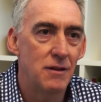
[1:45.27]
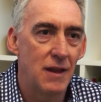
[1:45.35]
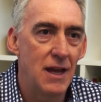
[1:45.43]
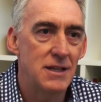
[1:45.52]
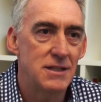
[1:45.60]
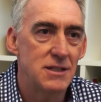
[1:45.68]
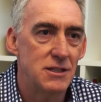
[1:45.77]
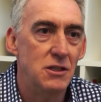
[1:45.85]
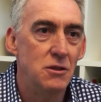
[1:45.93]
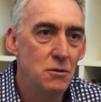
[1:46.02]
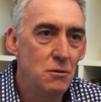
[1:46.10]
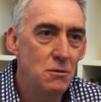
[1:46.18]
the answer to
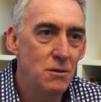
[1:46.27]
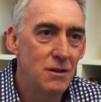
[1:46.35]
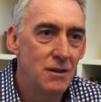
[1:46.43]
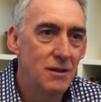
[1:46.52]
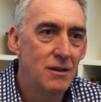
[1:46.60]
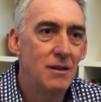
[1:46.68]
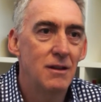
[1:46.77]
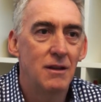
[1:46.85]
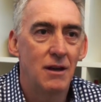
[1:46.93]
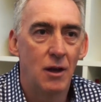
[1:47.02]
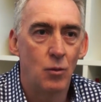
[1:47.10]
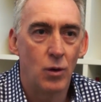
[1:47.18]
you
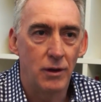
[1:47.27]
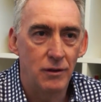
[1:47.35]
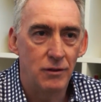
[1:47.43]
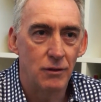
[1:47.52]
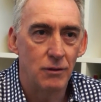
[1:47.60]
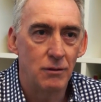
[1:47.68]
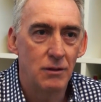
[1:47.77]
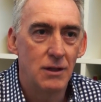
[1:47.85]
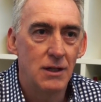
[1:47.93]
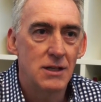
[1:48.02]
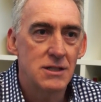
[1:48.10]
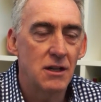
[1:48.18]
and what you do.
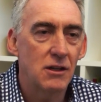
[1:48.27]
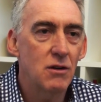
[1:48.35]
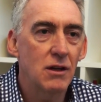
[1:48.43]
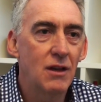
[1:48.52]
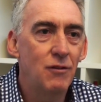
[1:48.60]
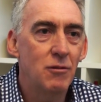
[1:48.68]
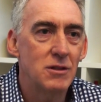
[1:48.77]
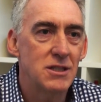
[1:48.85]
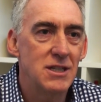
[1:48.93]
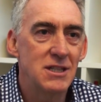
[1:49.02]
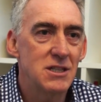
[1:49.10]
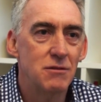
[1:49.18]
So to kind of give you a
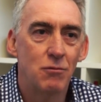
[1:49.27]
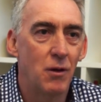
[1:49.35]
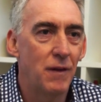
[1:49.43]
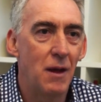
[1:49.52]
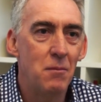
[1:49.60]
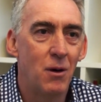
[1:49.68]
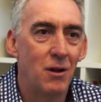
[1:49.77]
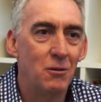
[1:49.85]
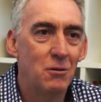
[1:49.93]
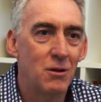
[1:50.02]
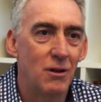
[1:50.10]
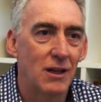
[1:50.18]
sense of what that might
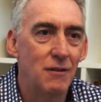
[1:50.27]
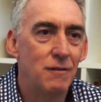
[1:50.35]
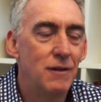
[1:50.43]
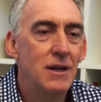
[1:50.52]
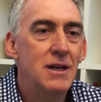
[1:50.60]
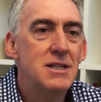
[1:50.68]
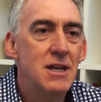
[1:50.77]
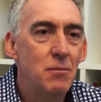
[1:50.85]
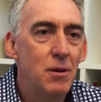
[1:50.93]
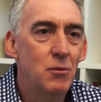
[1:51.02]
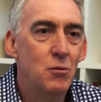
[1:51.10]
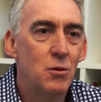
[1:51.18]
look like, if 10
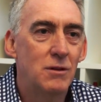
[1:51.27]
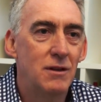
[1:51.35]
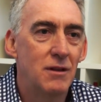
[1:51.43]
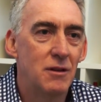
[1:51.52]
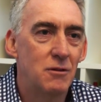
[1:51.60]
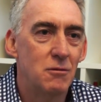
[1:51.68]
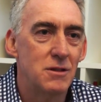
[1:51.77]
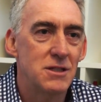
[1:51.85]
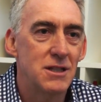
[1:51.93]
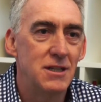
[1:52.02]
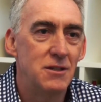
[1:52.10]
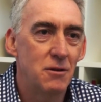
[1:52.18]
people walked into the door to
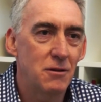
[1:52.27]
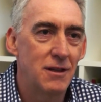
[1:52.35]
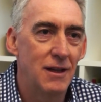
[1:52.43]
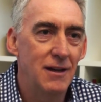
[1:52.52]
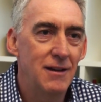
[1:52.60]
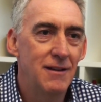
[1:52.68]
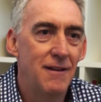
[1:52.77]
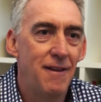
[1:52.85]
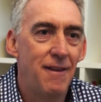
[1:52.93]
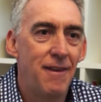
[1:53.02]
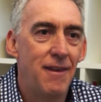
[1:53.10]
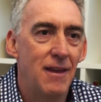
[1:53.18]
see a doctor,
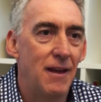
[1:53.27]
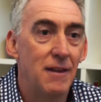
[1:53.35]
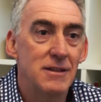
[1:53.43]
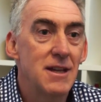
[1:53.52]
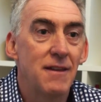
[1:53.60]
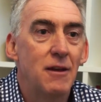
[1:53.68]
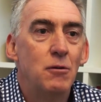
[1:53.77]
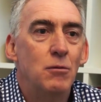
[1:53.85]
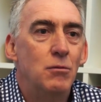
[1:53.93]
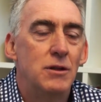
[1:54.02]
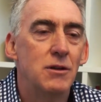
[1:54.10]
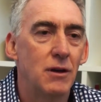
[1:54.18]
and so they all
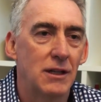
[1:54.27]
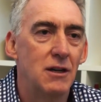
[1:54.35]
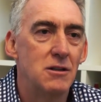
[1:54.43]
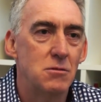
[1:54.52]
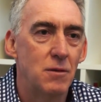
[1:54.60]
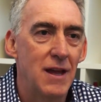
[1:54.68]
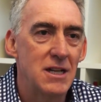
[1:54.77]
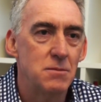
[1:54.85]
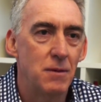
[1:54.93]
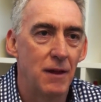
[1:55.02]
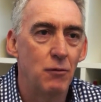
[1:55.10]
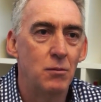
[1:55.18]
were diagnosed with
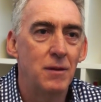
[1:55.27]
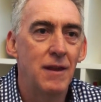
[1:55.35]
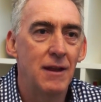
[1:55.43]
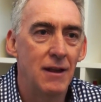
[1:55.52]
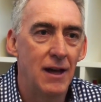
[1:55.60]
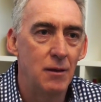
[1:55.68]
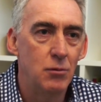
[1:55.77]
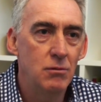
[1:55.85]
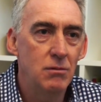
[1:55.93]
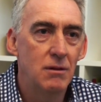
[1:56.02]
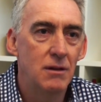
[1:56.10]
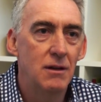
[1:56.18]
asthma, that would be their
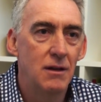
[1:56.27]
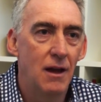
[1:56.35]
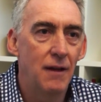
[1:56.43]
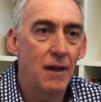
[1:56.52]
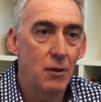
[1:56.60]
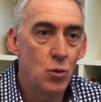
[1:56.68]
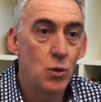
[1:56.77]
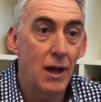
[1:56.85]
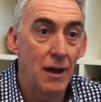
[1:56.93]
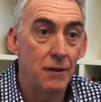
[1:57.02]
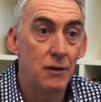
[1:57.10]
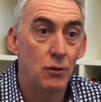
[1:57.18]
label, and they'd walk
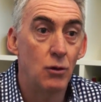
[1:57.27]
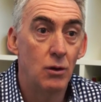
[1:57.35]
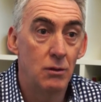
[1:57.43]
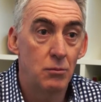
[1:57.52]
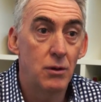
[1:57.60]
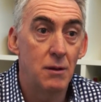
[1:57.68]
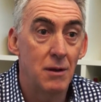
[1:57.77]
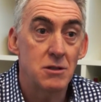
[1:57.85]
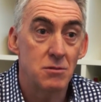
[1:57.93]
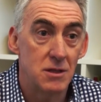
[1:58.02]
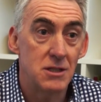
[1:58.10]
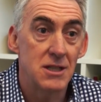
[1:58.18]
out the door pretty
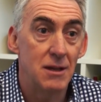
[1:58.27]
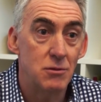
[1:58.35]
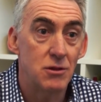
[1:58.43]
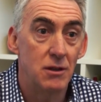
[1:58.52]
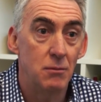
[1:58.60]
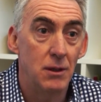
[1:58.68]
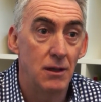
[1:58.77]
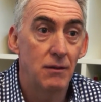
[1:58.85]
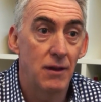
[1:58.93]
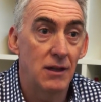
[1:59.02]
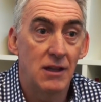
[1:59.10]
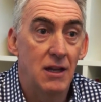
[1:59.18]
much with the same
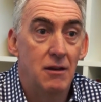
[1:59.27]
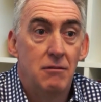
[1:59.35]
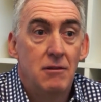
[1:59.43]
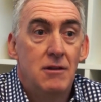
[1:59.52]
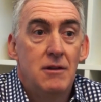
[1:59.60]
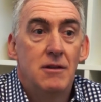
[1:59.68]
treatment. They'd get a